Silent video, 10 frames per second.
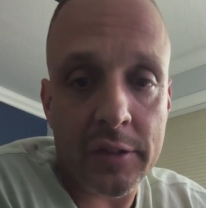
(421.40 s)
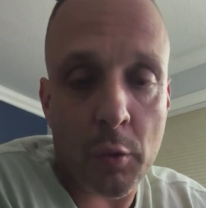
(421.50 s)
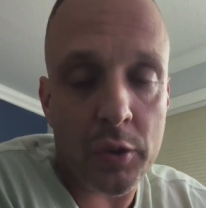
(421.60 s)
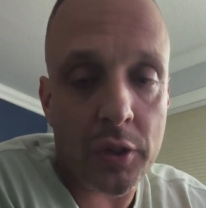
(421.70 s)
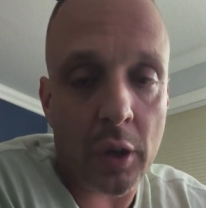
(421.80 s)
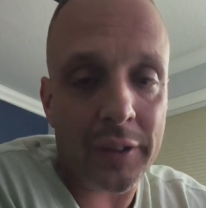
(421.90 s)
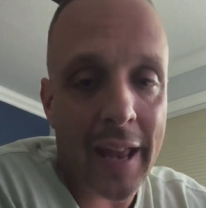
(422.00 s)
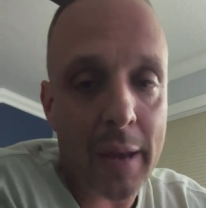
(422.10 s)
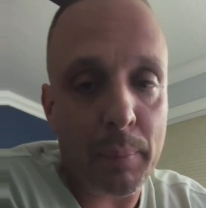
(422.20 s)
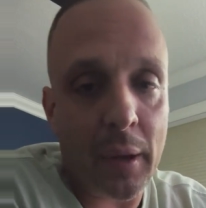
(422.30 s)
Discord's called
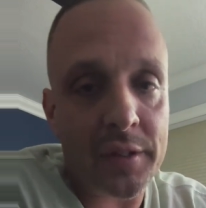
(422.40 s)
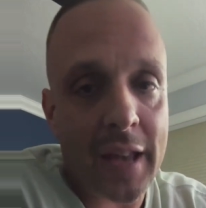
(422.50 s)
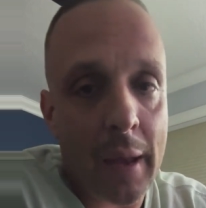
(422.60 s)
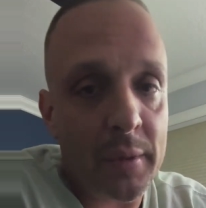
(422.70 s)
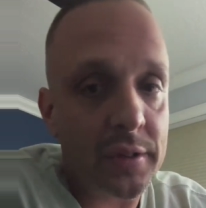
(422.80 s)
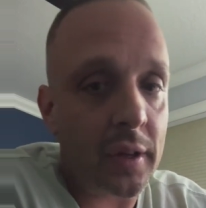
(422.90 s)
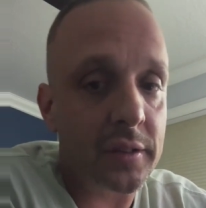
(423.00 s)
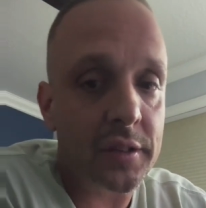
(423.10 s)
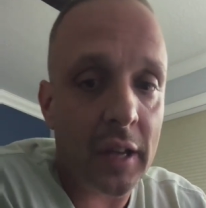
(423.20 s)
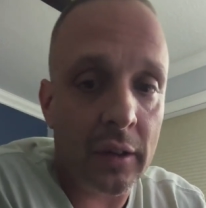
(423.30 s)
A+
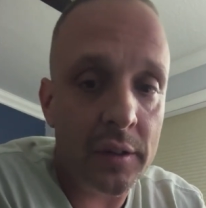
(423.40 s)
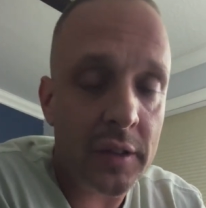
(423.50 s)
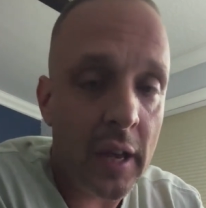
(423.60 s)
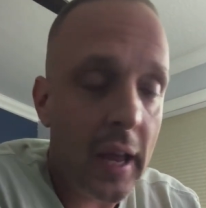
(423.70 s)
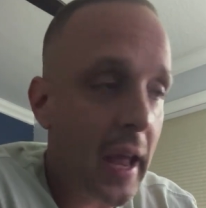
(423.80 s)
Amazon Sellers,